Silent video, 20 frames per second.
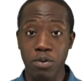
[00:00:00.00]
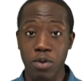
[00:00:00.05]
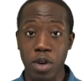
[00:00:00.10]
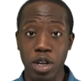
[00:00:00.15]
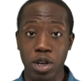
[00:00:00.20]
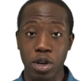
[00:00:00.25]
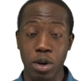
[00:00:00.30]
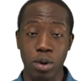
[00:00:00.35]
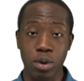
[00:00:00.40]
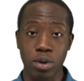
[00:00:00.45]

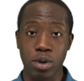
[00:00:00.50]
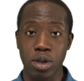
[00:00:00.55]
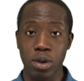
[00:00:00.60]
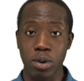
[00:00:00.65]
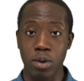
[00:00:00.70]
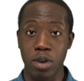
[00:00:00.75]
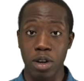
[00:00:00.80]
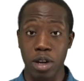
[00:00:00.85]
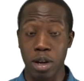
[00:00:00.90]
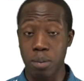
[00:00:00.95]

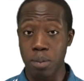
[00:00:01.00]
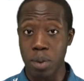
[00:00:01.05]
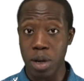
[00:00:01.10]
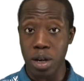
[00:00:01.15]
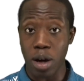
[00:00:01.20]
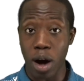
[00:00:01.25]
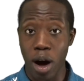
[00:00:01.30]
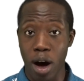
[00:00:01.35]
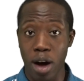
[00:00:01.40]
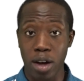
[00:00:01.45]
videos on him
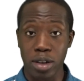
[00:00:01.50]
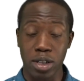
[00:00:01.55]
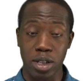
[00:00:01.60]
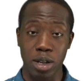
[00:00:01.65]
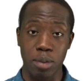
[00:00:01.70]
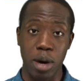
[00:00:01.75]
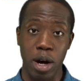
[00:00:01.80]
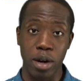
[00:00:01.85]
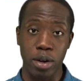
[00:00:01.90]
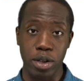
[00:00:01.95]
being
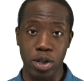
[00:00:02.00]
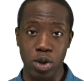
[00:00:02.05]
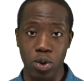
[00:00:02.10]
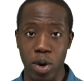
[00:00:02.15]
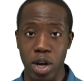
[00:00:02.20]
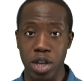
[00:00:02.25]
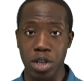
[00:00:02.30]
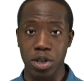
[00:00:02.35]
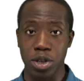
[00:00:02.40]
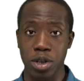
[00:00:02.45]
asked about this
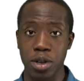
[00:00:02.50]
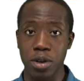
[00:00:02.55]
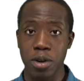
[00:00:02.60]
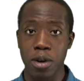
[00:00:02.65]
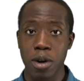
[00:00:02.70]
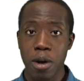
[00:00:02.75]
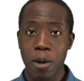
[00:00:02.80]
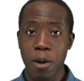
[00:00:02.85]
question.